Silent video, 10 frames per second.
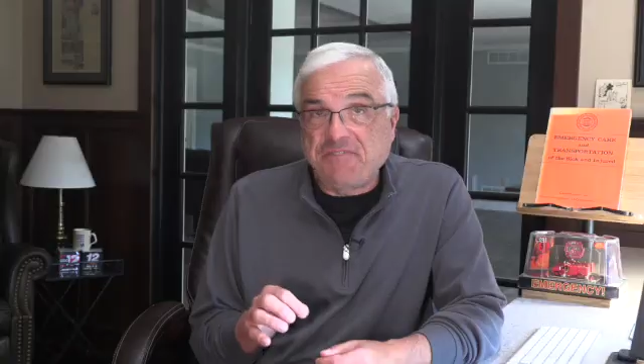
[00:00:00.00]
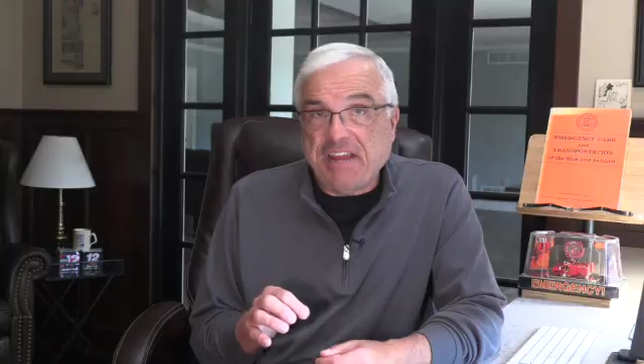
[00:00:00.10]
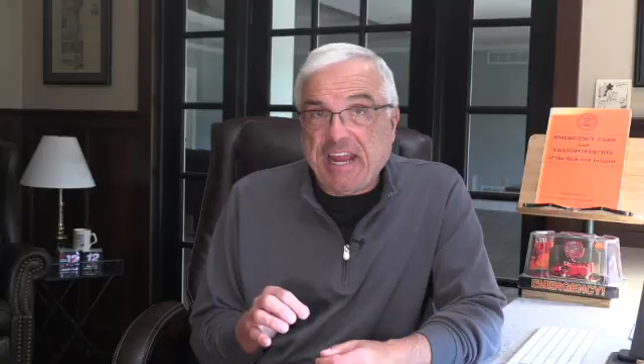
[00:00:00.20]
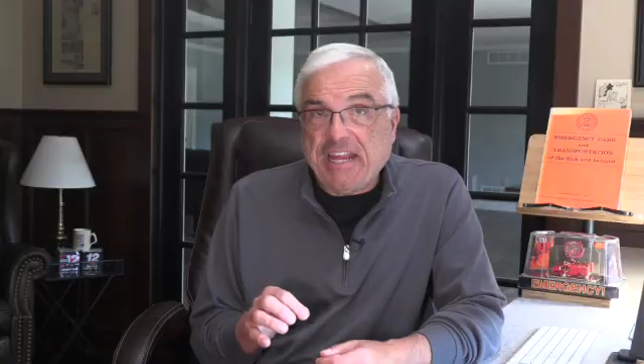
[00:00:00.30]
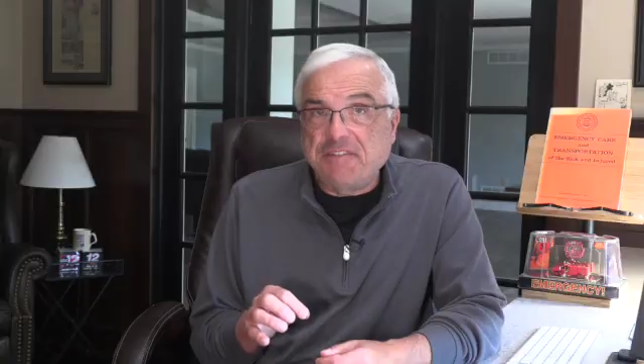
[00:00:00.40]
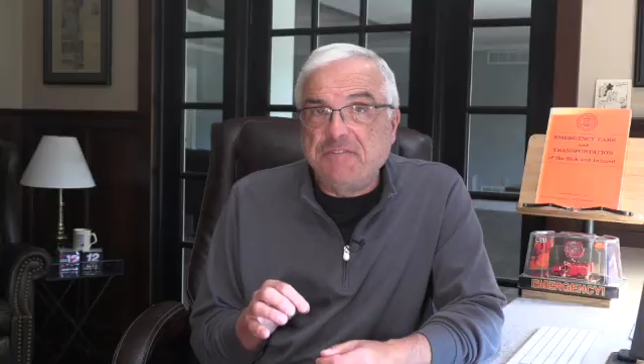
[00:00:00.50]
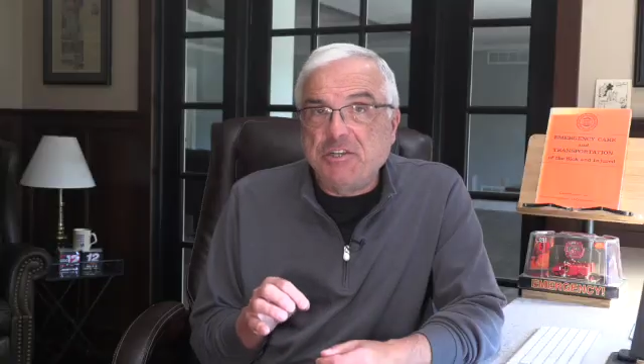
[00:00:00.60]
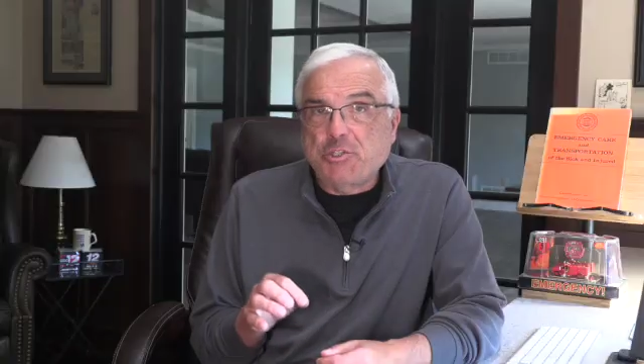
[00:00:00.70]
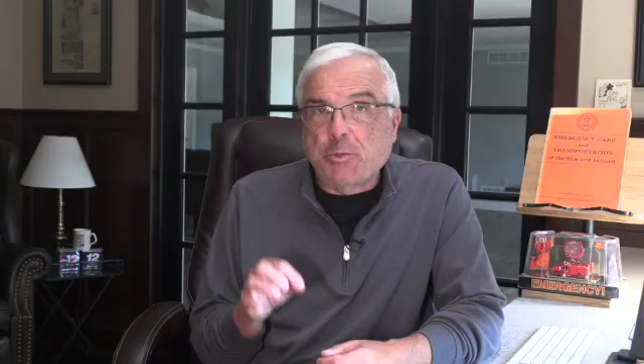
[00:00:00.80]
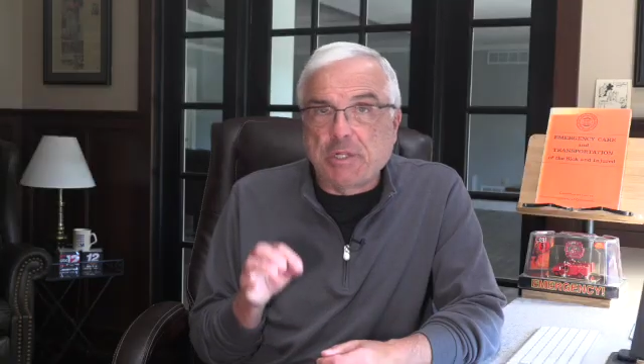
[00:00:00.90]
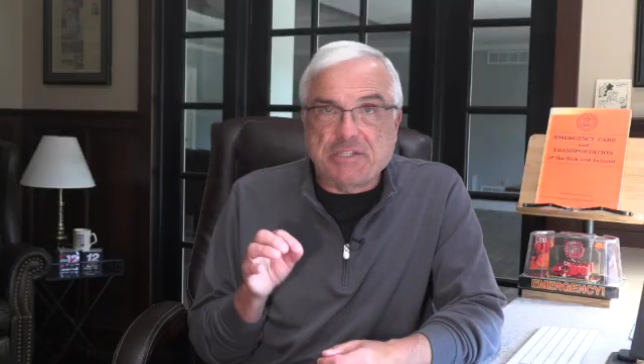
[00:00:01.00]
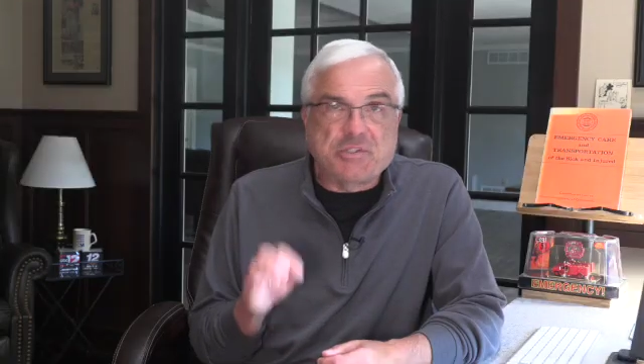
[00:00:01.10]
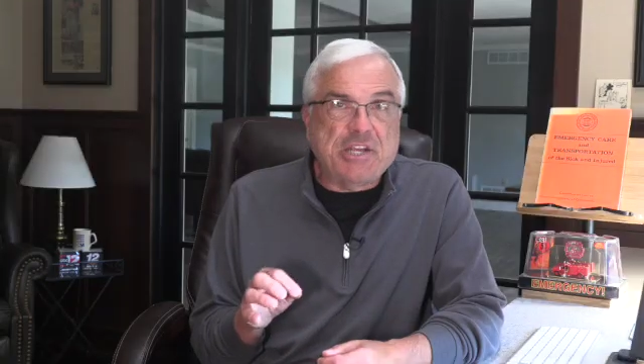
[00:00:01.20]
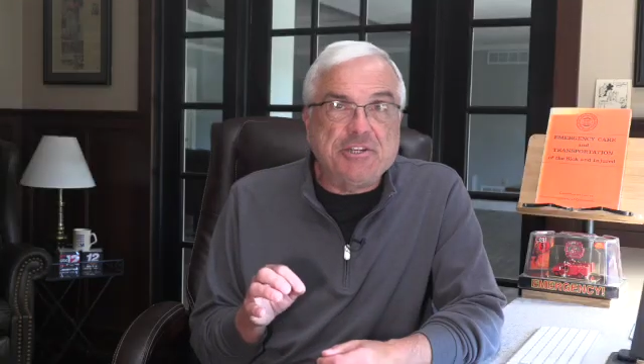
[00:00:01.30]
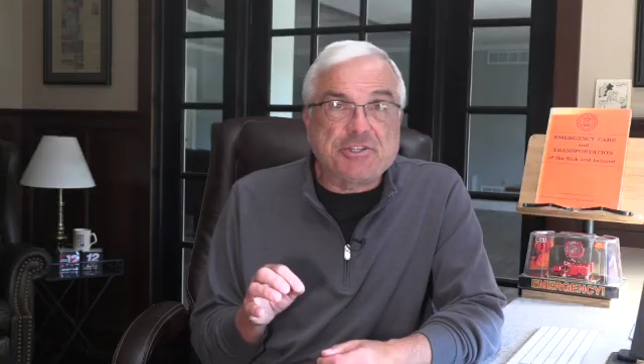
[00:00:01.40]
vein
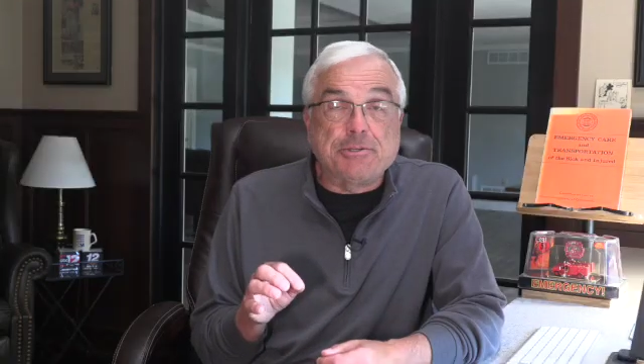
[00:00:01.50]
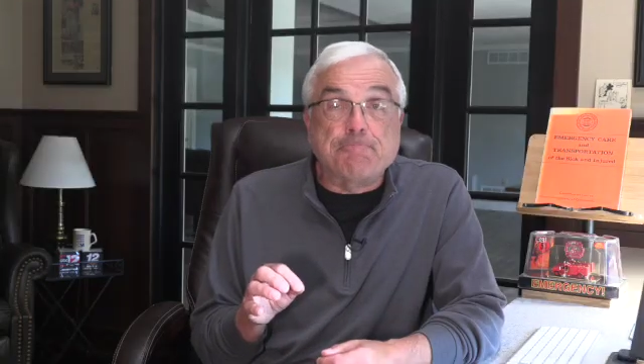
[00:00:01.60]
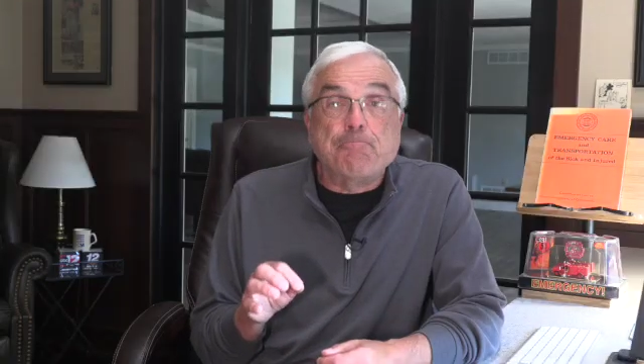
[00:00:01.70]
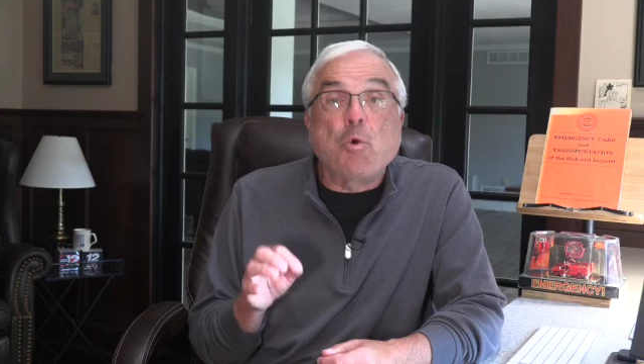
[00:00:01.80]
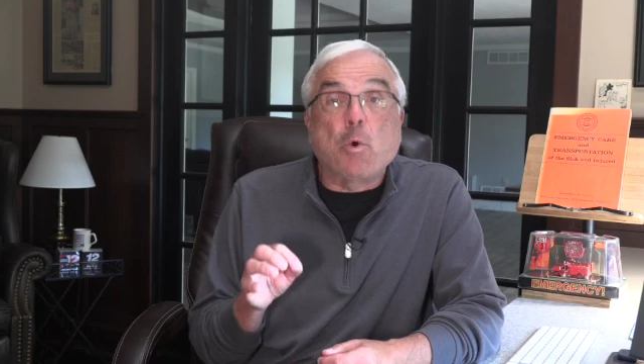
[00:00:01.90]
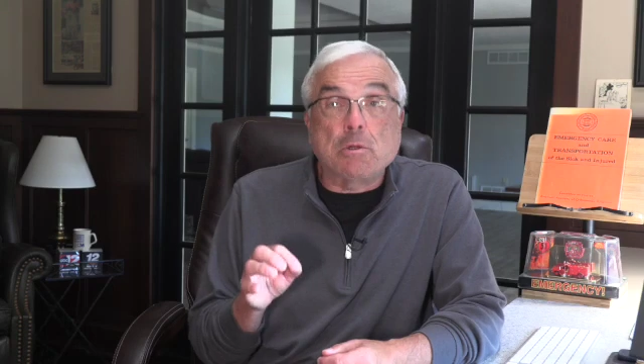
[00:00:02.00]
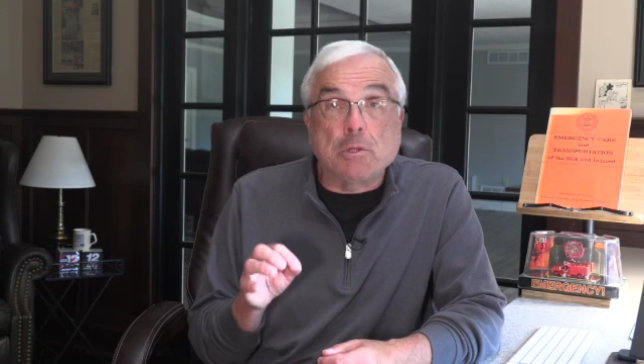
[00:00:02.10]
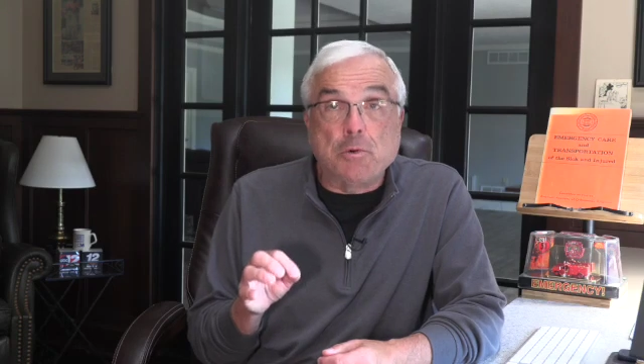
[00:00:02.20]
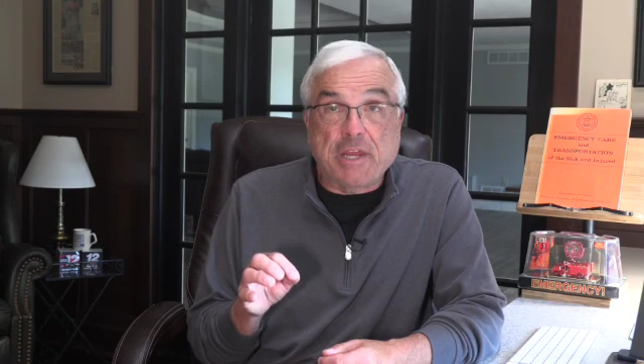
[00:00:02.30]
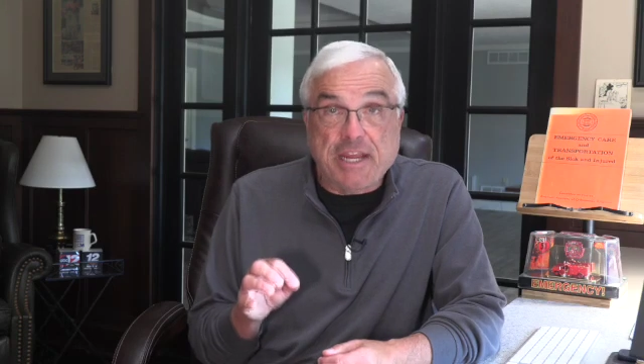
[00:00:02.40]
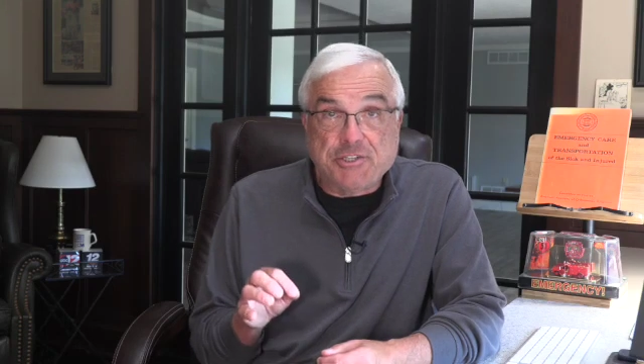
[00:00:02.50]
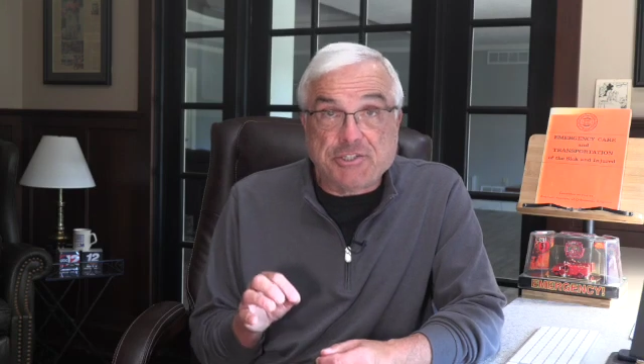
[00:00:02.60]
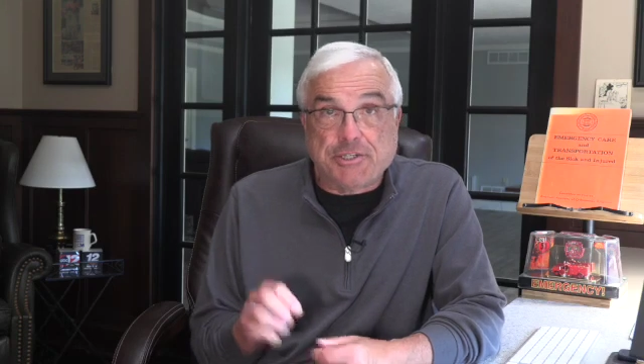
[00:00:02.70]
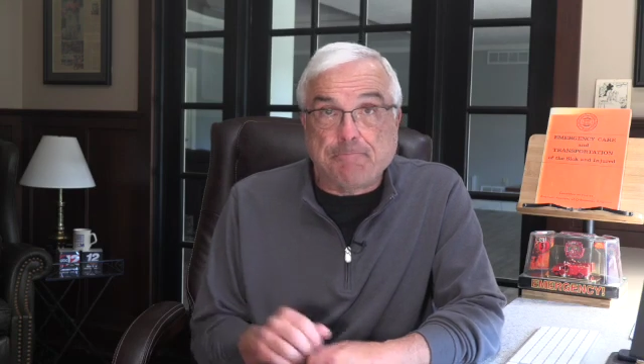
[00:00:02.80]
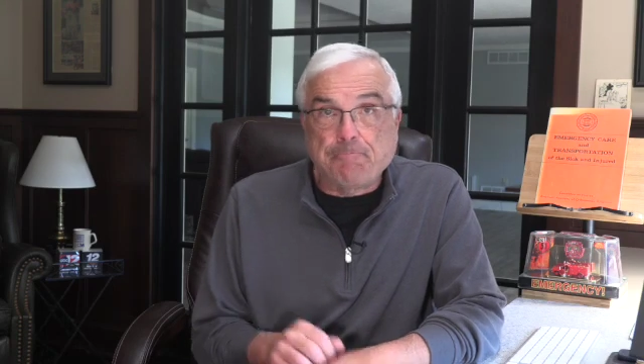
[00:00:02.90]
visualization or
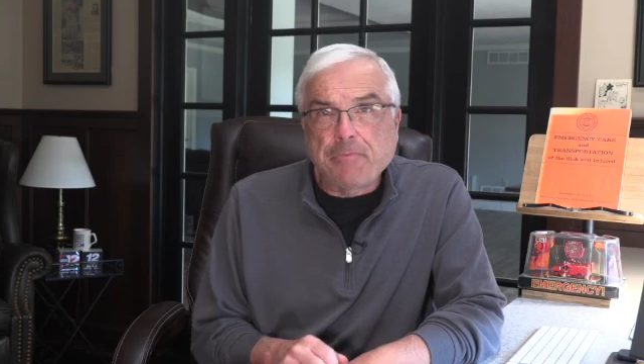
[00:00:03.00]
location.